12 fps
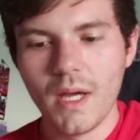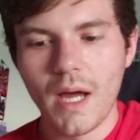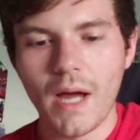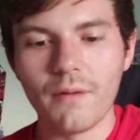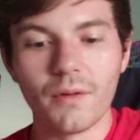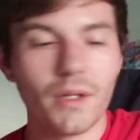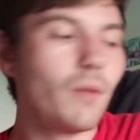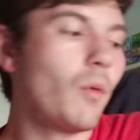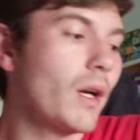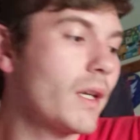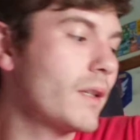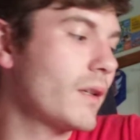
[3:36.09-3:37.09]
I really
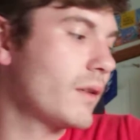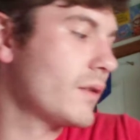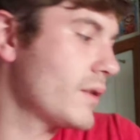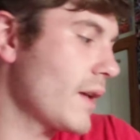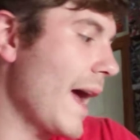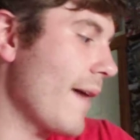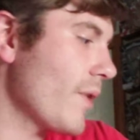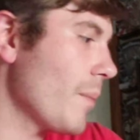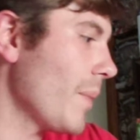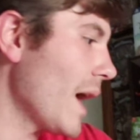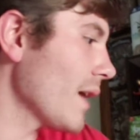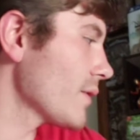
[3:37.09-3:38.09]
wanted to have the
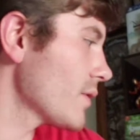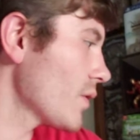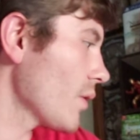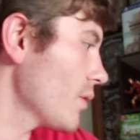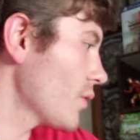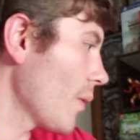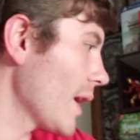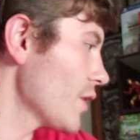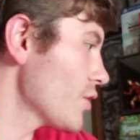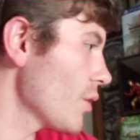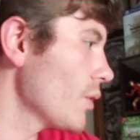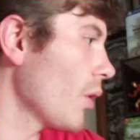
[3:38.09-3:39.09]
box so I
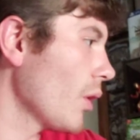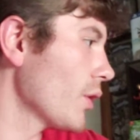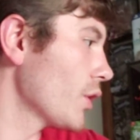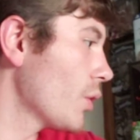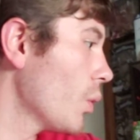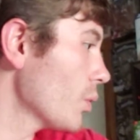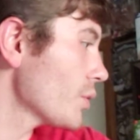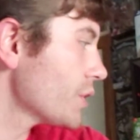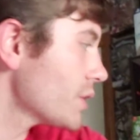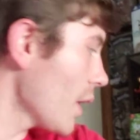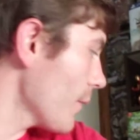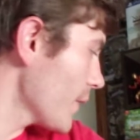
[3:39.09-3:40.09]
could show you all the cool
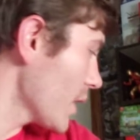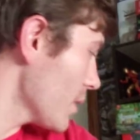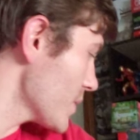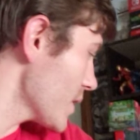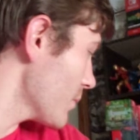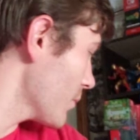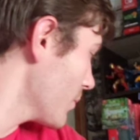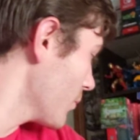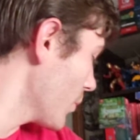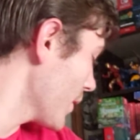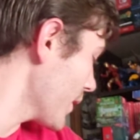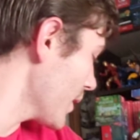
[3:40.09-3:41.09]
stuff that comes in
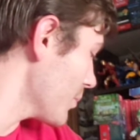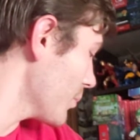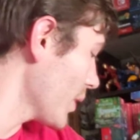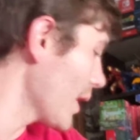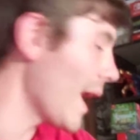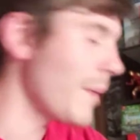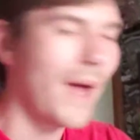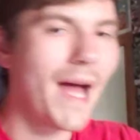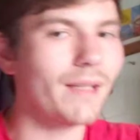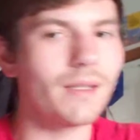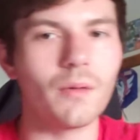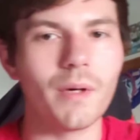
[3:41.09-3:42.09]
with it, but I
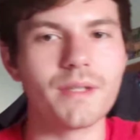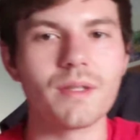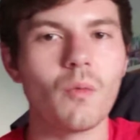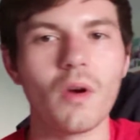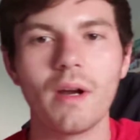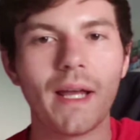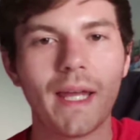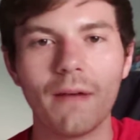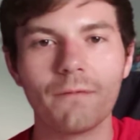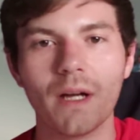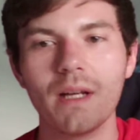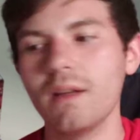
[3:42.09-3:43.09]
packed it away somewhere and I can't
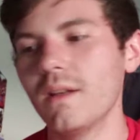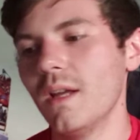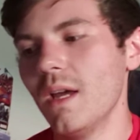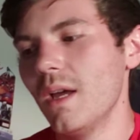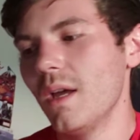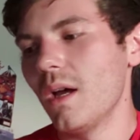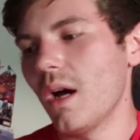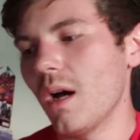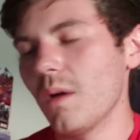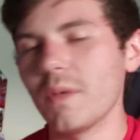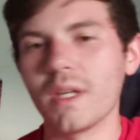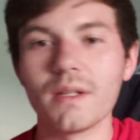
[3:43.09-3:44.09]
find
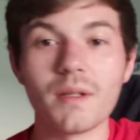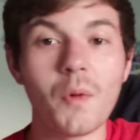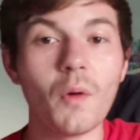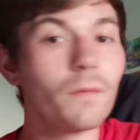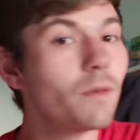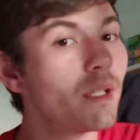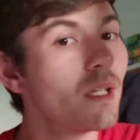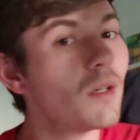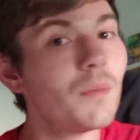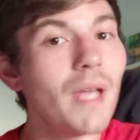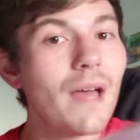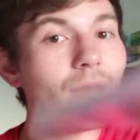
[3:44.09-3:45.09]
it because I'm hopefully going
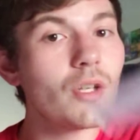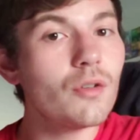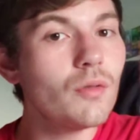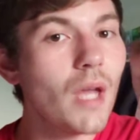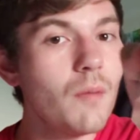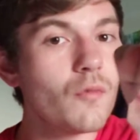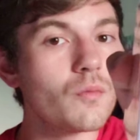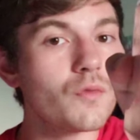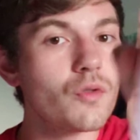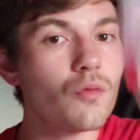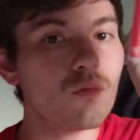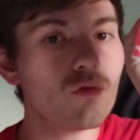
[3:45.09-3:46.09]
to be having a new game room
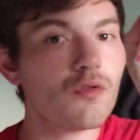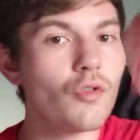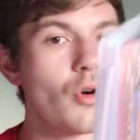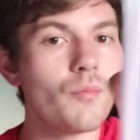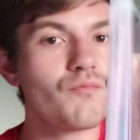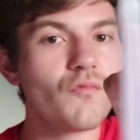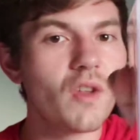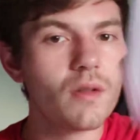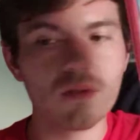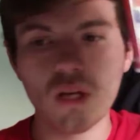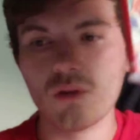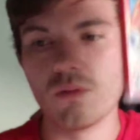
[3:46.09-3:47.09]
soon, so
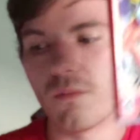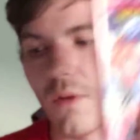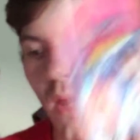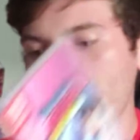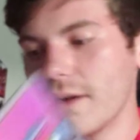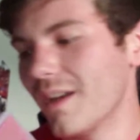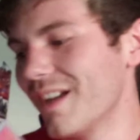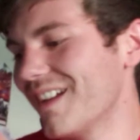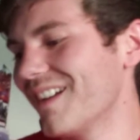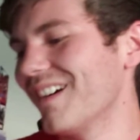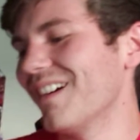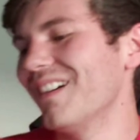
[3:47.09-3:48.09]
stay tuned for
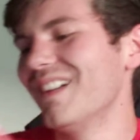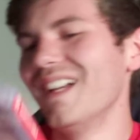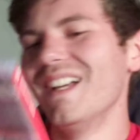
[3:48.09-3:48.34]
that.